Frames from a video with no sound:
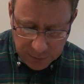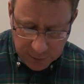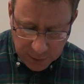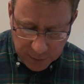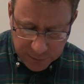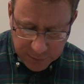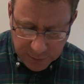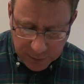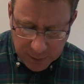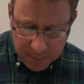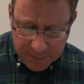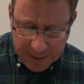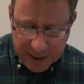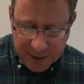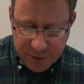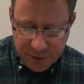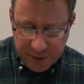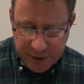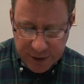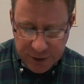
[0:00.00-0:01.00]
A third
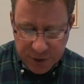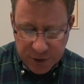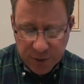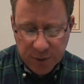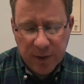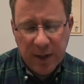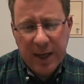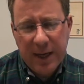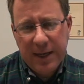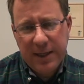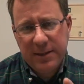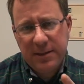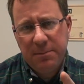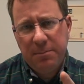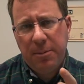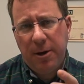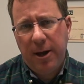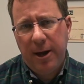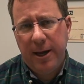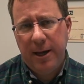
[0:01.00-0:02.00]
major issue is the
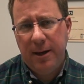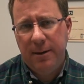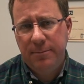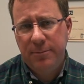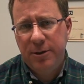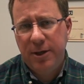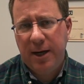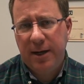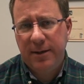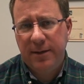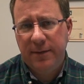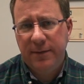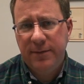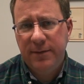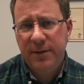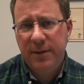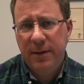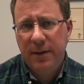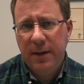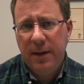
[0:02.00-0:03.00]
buying
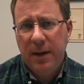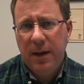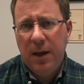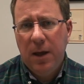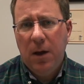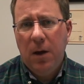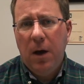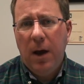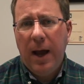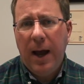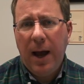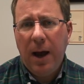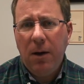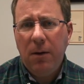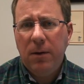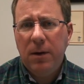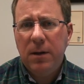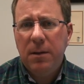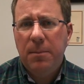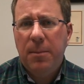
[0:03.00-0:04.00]
objectives.
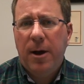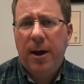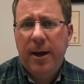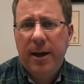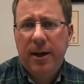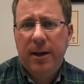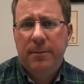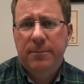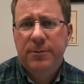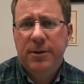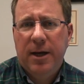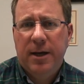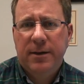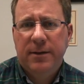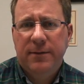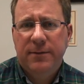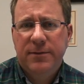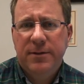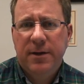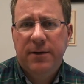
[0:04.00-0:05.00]
How are the buying
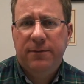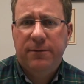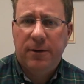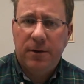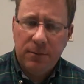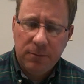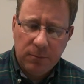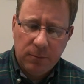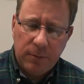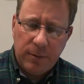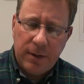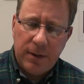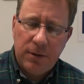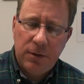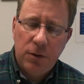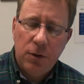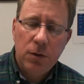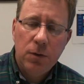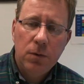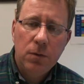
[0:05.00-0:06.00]
objectives different? When
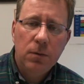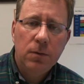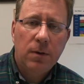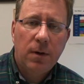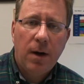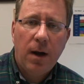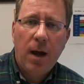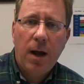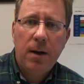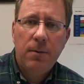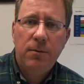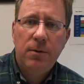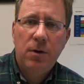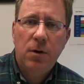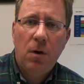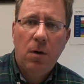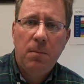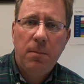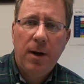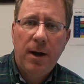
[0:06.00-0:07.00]
you or I would
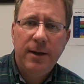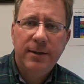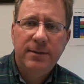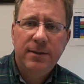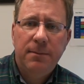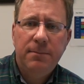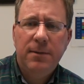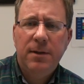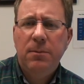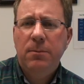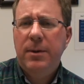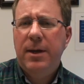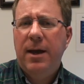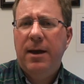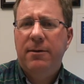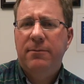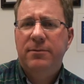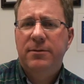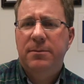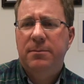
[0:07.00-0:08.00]
go buy something, we
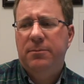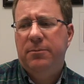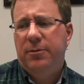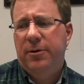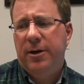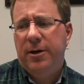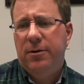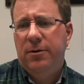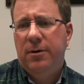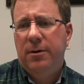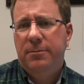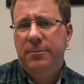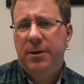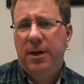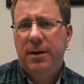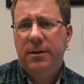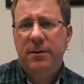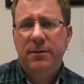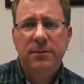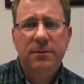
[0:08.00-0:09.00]
have some pretty good
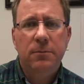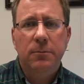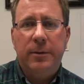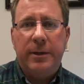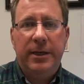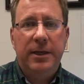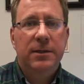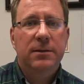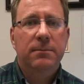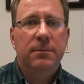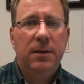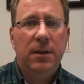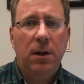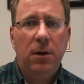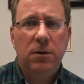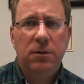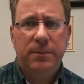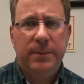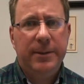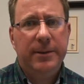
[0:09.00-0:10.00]
objectives. We need some
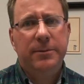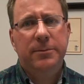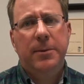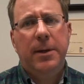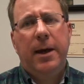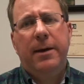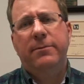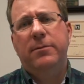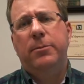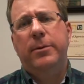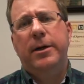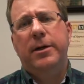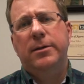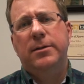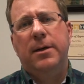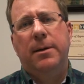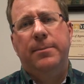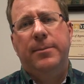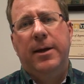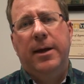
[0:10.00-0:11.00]
clothes because we have to wear
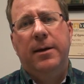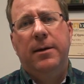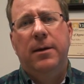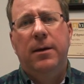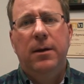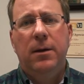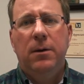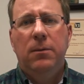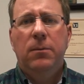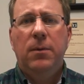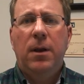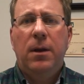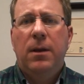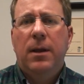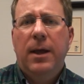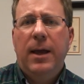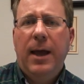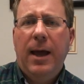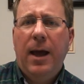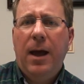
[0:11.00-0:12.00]
something. Well,
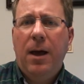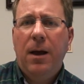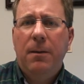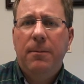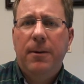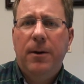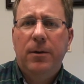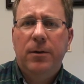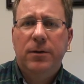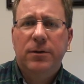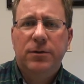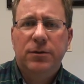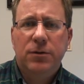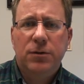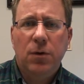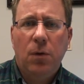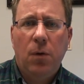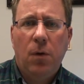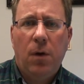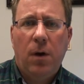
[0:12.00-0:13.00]
how about a
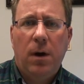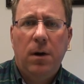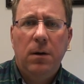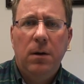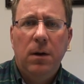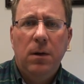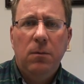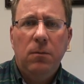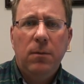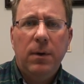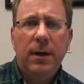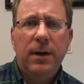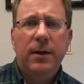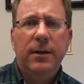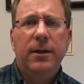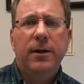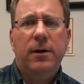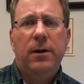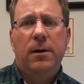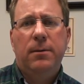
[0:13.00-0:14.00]
store? What are
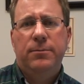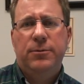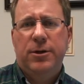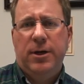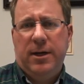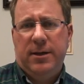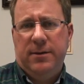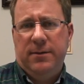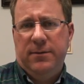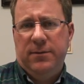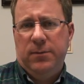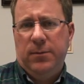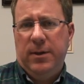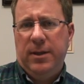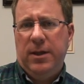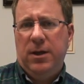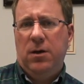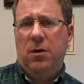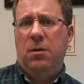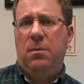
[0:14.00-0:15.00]
their objectives
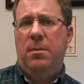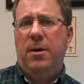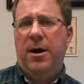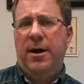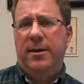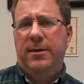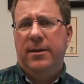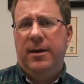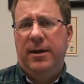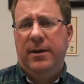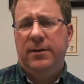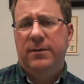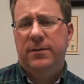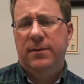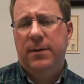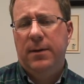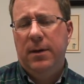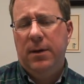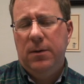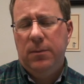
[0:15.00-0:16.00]
when they go buy things?
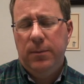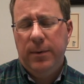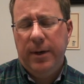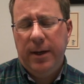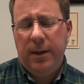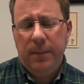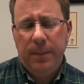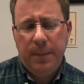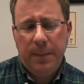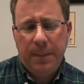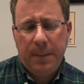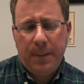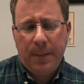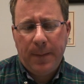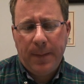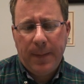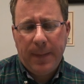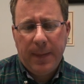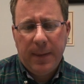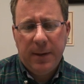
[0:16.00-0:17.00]
Well,
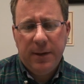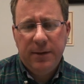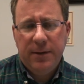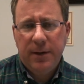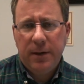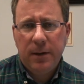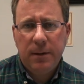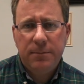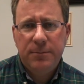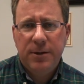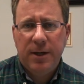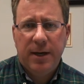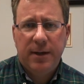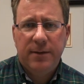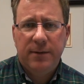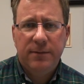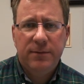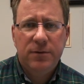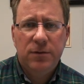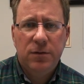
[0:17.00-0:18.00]
their
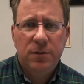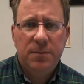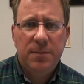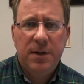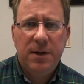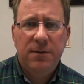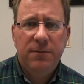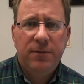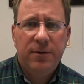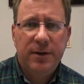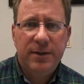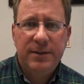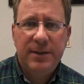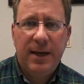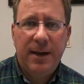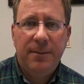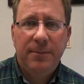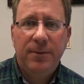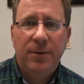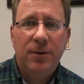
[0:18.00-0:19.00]
objectives could be, for
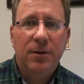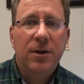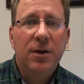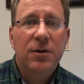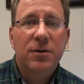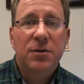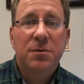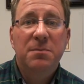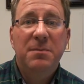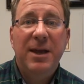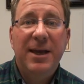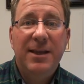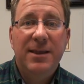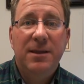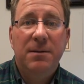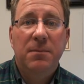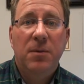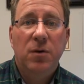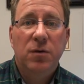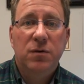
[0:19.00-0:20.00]
example, to make
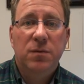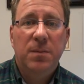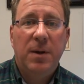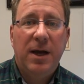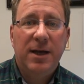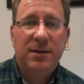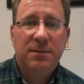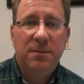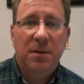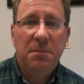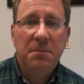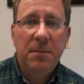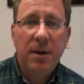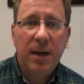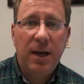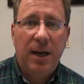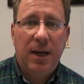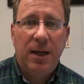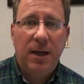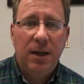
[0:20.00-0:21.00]
the most possible
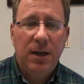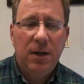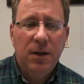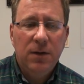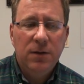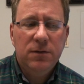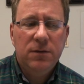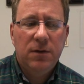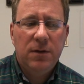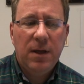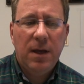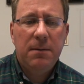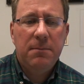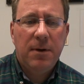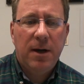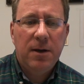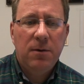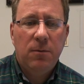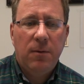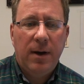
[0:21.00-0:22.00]
money. So they
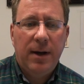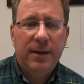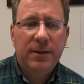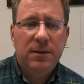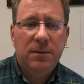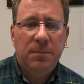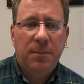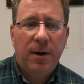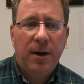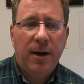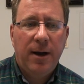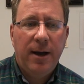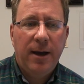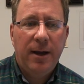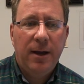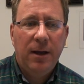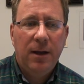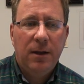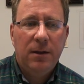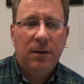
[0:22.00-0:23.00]
might want to
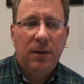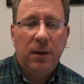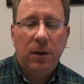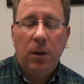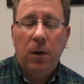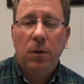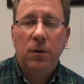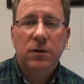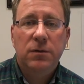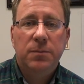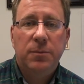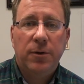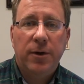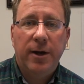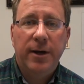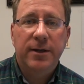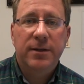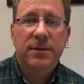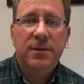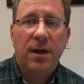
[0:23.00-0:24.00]
buy the lowest
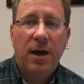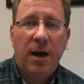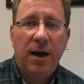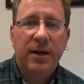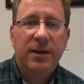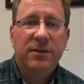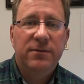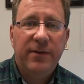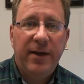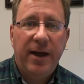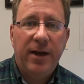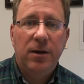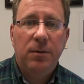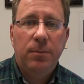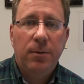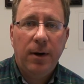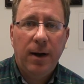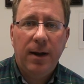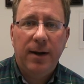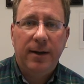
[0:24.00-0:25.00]
priced, highest value
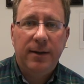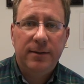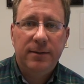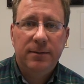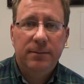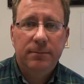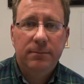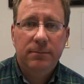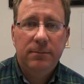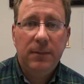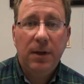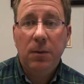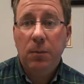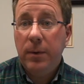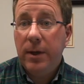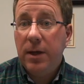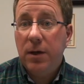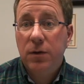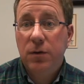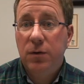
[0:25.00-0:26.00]
product. Now,
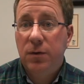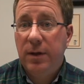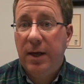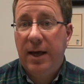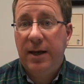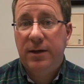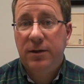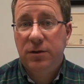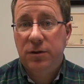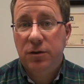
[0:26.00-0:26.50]
we could do that as